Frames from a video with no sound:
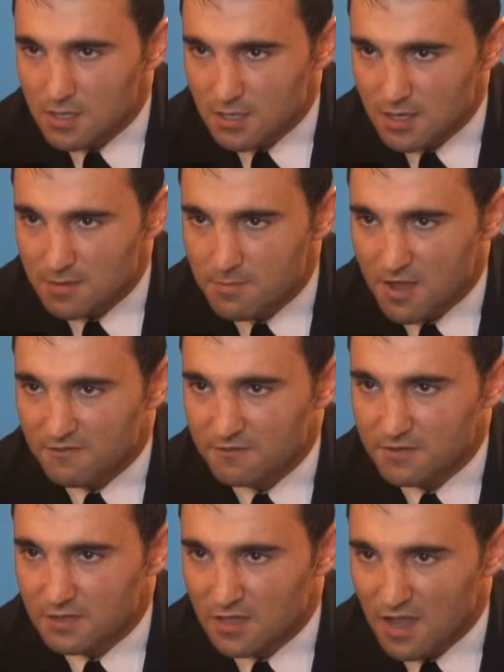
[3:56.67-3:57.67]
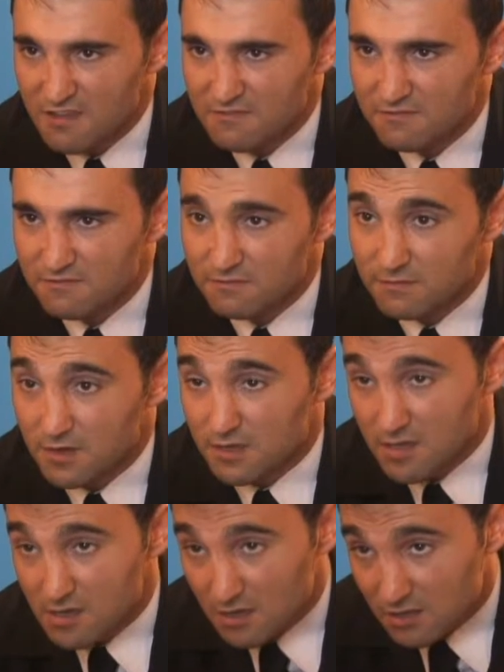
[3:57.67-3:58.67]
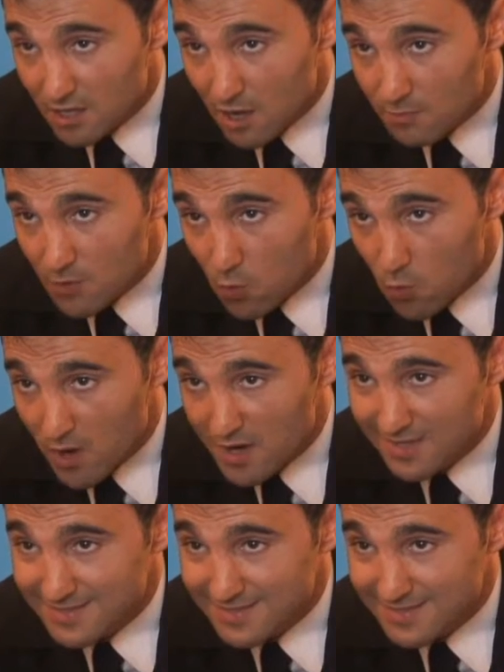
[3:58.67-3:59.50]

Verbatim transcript: You're going to beg for your life, and then you're going to tell me when